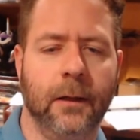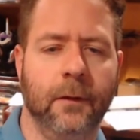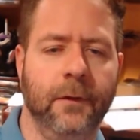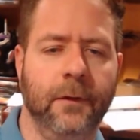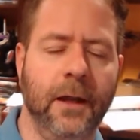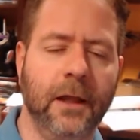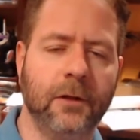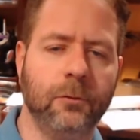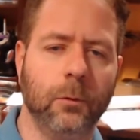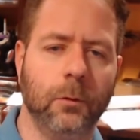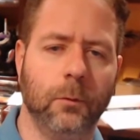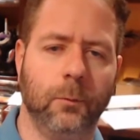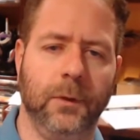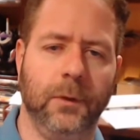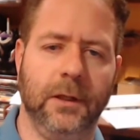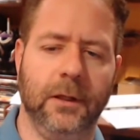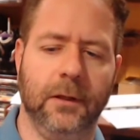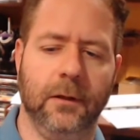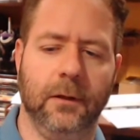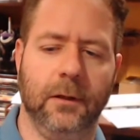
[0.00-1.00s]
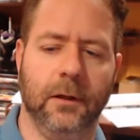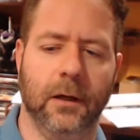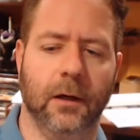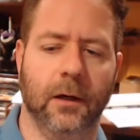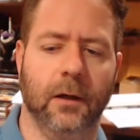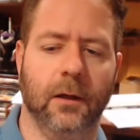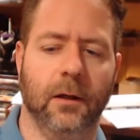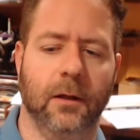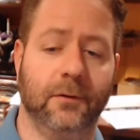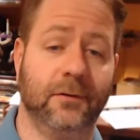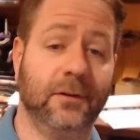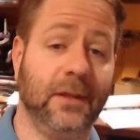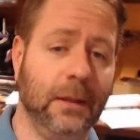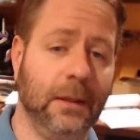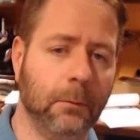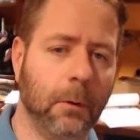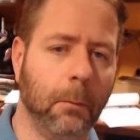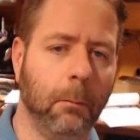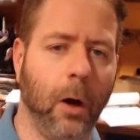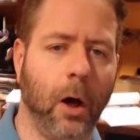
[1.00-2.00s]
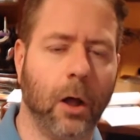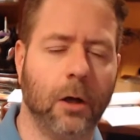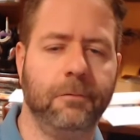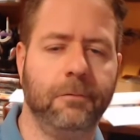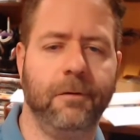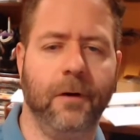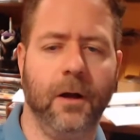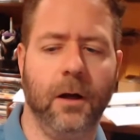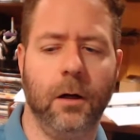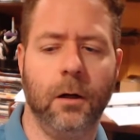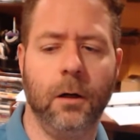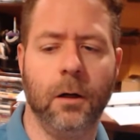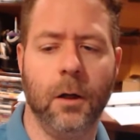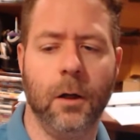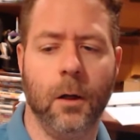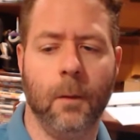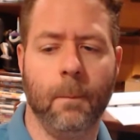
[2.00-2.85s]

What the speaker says: The next one would be a schema modifier,